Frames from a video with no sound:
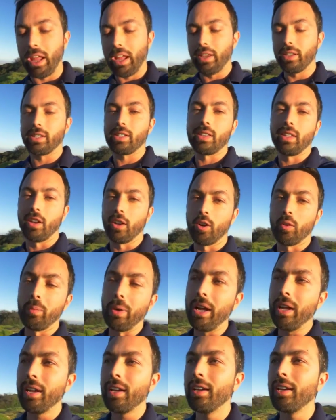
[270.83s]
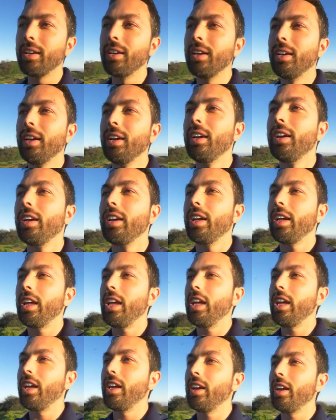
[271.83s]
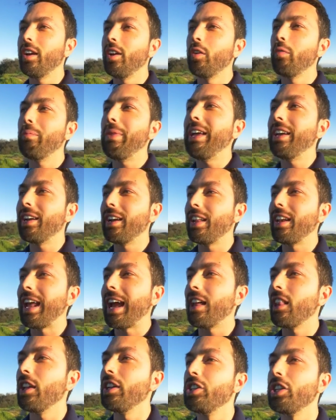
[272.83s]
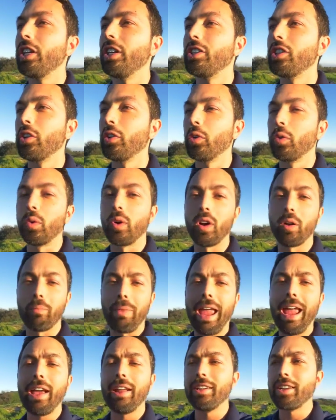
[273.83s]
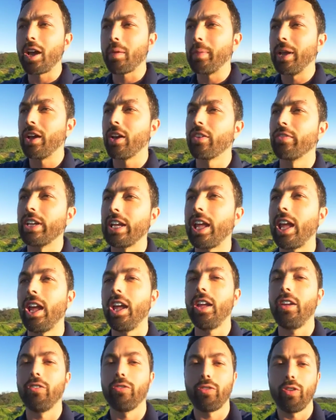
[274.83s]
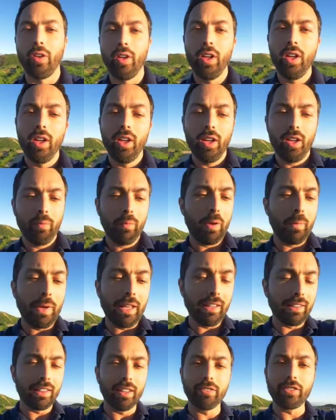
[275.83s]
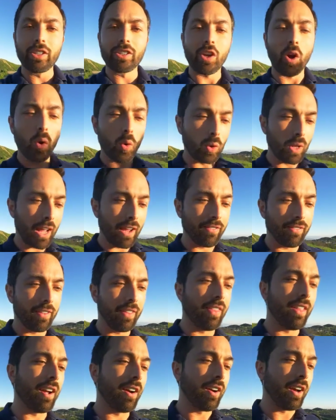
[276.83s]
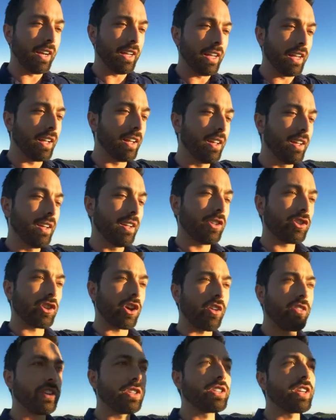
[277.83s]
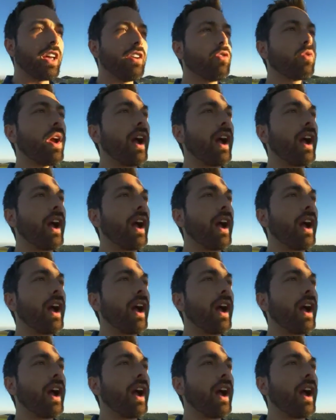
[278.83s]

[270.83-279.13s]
Bayes' theorem, he made an analogy to a man coming out of a cave. Maybe he'd lived his whole life in there, and he saw the sun